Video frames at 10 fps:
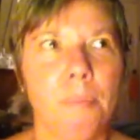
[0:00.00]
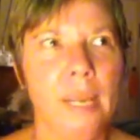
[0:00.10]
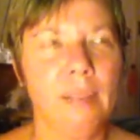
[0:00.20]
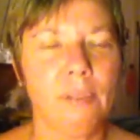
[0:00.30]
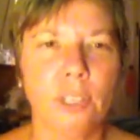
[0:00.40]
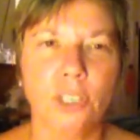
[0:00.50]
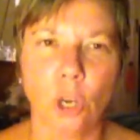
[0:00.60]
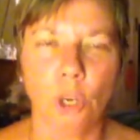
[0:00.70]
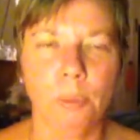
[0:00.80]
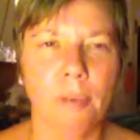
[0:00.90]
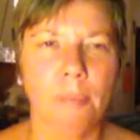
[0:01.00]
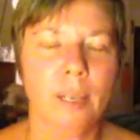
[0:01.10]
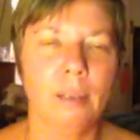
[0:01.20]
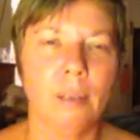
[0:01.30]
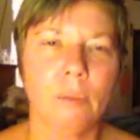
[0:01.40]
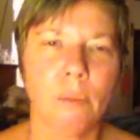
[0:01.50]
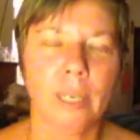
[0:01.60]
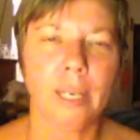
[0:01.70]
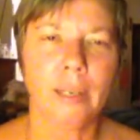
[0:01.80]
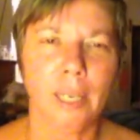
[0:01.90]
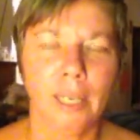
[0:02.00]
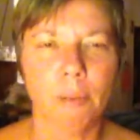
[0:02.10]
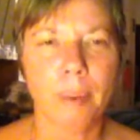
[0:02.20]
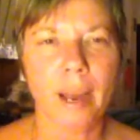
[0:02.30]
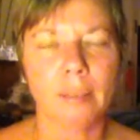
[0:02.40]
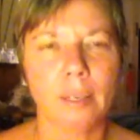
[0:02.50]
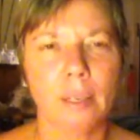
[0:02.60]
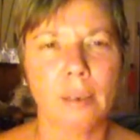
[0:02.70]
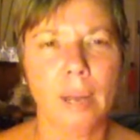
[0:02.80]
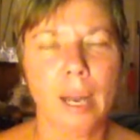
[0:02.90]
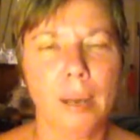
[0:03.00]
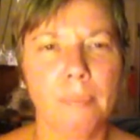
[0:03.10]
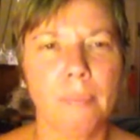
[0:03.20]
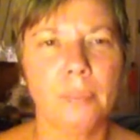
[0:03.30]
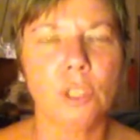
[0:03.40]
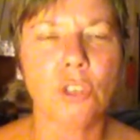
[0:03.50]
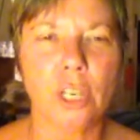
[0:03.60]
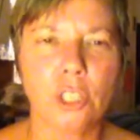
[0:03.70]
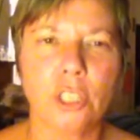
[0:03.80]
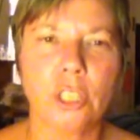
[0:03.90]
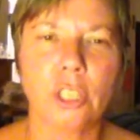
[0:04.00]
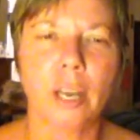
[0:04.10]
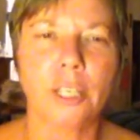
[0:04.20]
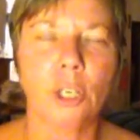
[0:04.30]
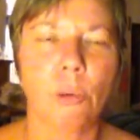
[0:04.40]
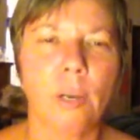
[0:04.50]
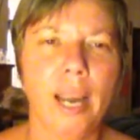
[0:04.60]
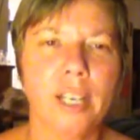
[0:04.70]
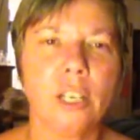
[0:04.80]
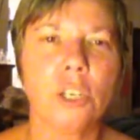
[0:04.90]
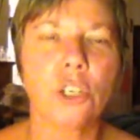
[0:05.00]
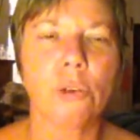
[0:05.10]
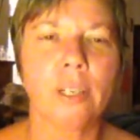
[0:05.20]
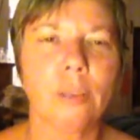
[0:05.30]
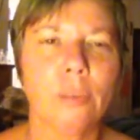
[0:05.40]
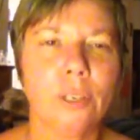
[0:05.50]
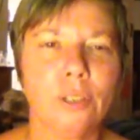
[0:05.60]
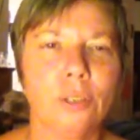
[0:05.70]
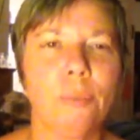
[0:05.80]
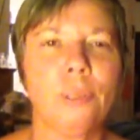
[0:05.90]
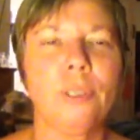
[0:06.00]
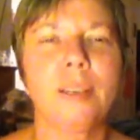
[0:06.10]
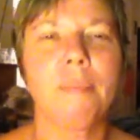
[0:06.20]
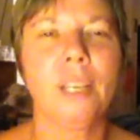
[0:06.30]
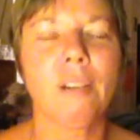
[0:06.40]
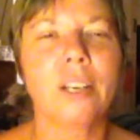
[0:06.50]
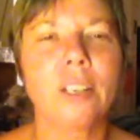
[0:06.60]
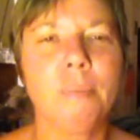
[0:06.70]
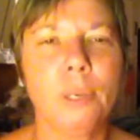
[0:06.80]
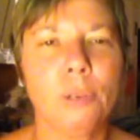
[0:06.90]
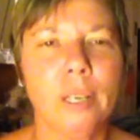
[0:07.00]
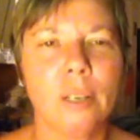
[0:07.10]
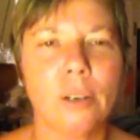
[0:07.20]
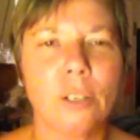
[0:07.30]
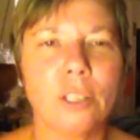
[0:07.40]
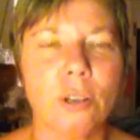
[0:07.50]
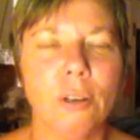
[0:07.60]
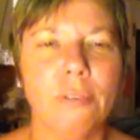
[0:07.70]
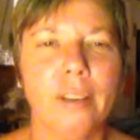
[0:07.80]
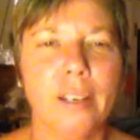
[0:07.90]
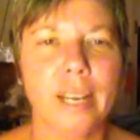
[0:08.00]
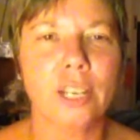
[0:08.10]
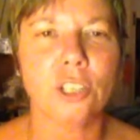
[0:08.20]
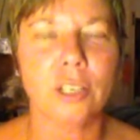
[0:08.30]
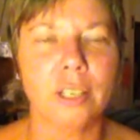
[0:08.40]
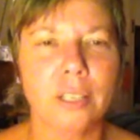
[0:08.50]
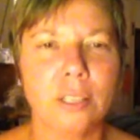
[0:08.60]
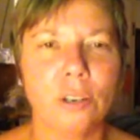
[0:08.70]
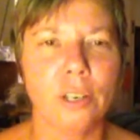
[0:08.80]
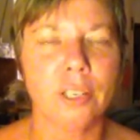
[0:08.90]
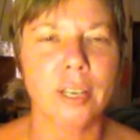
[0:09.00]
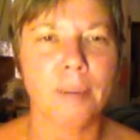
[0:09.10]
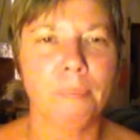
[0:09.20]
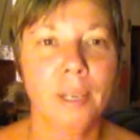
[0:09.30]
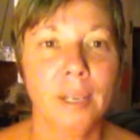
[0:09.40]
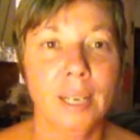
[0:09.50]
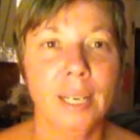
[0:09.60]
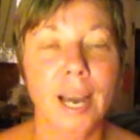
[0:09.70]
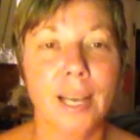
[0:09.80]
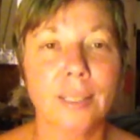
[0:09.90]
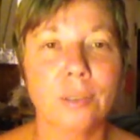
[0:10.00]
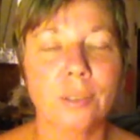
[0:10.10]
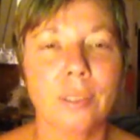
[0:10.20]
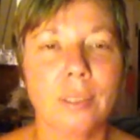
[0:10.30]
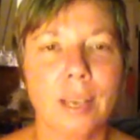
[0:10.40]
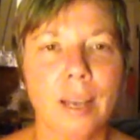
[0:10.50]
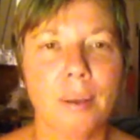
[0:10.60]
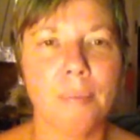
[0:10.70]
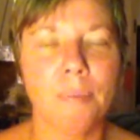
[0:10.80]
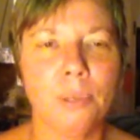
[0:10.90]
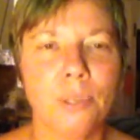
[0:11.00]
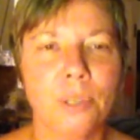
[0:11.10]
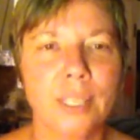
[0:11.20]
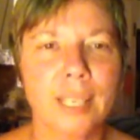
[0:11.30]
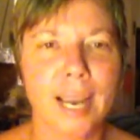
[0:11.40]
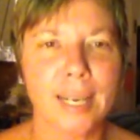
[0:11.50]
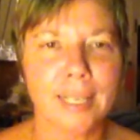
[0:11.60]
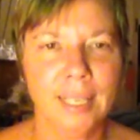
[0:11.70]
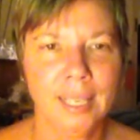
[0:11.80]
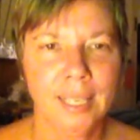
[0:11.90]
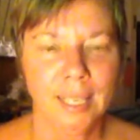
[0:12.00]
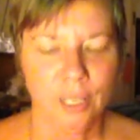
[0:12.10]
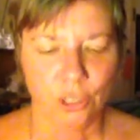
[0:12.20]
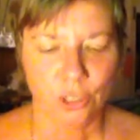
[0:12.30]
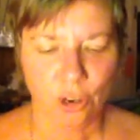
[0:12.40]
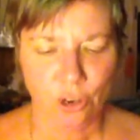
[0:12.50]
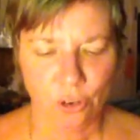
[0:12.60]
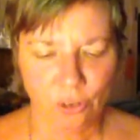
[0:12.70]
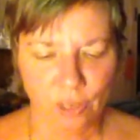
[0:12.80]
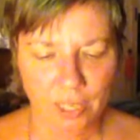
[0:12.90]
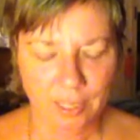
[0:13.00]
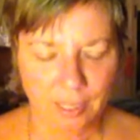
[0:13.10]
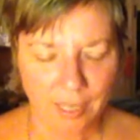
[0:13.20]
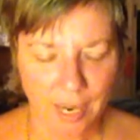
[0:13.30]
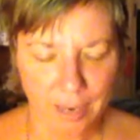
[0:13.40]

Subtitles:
being very sober, being really clear about the structures you'd like to create, and ensuring that when you do build something, you're actually building it on a solid foundation, and it's not castles built on sand. So this.